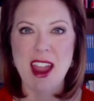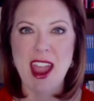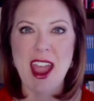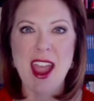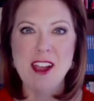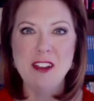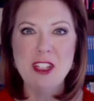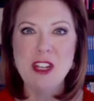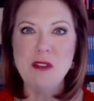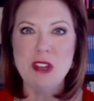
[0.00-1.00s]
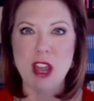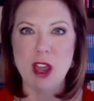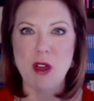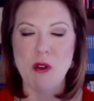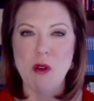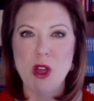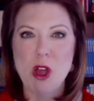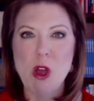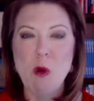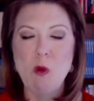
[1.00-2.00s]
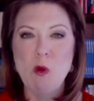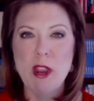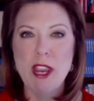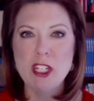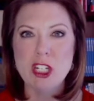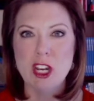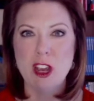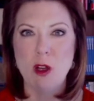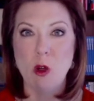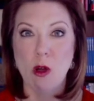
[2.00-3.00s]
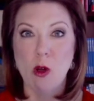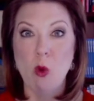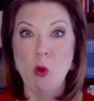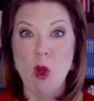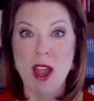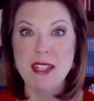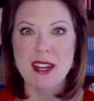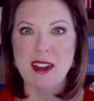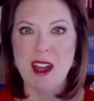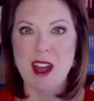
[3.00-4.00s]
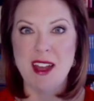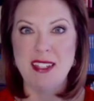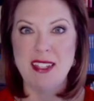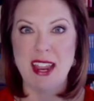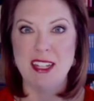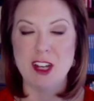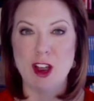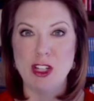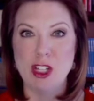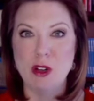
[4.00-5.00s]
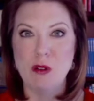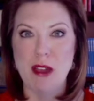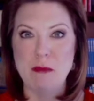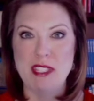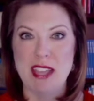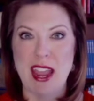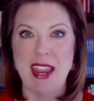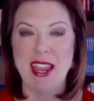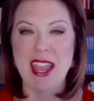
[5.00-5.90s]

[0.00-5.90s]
How do you know which or what content on your website